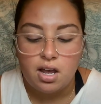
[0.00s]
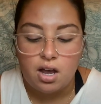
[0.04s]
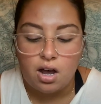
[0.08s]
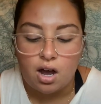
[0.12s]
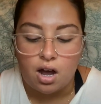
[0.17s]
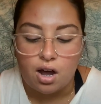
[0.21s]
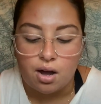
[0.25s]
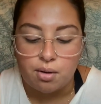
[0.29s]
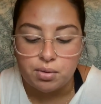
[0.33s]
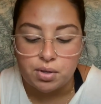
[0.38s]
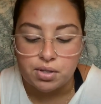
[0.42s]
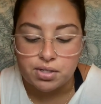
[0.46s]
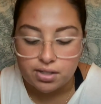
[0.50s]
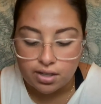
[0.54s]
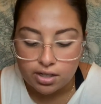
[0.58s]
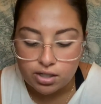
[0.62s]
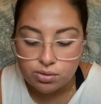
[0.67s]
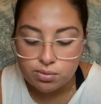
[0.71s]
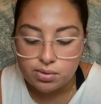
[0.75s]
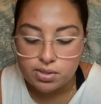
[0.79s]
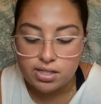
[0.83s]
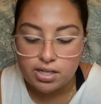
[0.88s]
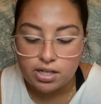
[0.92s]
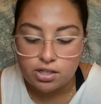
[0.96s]
The sauce
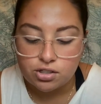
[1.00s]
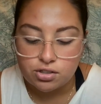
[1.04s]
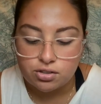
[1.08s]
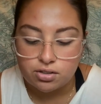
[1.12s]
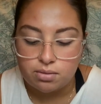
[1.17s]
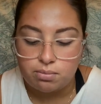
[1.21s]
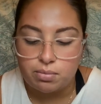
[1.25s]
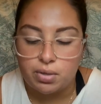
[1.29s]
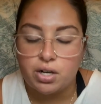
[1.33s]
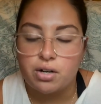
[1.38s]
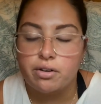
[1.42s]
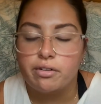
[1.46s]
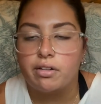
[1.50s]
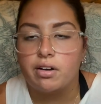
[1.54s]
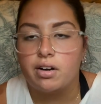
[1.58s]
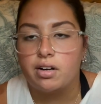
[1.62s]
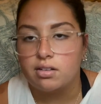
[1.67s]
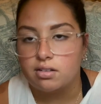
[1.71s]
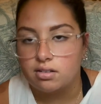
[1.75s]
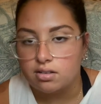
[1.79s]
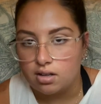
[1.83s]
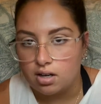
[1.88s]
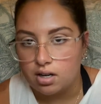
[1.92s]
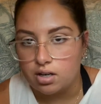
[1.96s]
was actually better than I
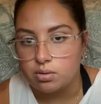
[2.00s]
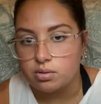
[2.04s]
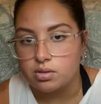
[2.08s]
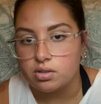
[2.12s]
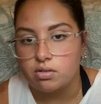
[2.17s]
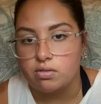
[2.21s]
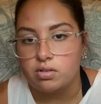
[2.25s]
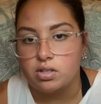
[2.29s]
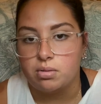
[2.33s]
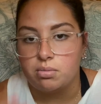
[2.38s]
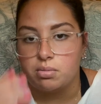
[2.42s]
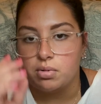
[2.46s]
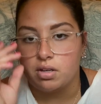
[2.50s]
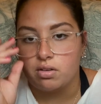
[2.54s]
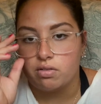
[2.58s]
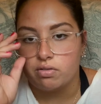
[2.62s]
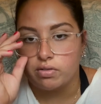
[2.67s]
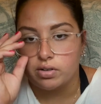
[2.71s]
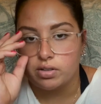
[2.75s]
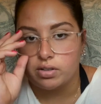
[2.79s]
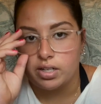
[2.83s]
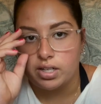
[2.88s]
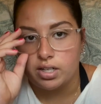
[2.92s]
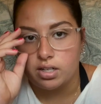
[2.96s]
thought it was going to be
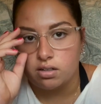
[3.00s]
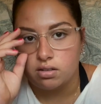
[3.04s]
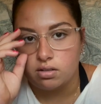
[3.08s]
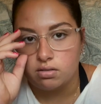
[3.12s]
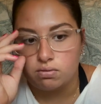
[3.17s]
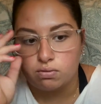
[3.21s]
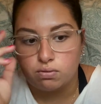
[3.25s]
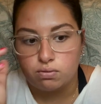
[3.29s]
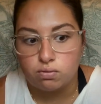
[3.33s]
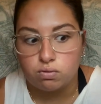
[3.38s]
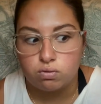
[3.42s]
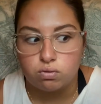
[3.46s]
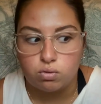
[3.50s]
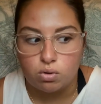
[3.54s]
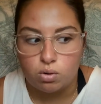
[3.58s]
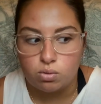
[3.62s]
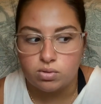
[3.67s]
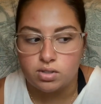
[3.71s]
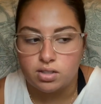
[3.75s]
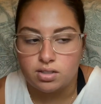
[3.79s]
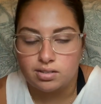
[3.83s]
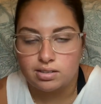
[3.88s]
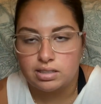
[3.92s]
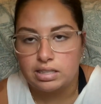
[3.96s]
for, like, a
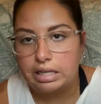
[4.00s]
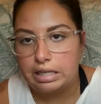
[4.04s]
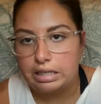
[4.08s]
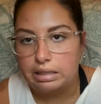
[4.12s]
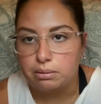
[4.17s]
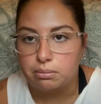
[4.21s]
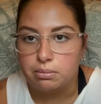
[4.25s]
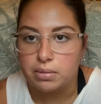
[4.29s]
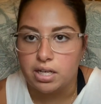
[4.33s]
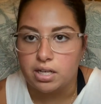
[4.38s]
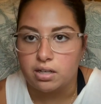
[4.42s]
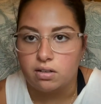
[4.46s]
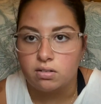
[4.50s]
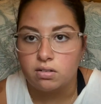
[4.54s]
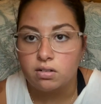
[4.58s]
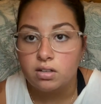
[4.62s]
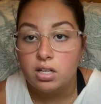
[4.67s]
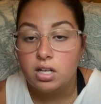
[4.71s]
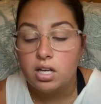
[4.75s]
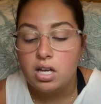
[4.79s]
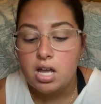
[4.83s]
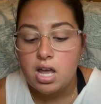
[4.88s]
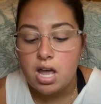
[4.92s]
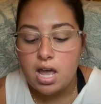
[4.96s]
frozen kind of
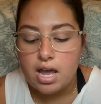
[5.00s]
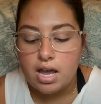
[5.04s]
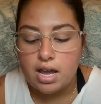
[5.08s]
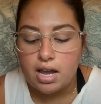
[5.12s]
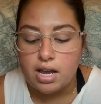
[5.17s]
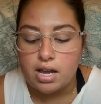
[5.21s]
meal,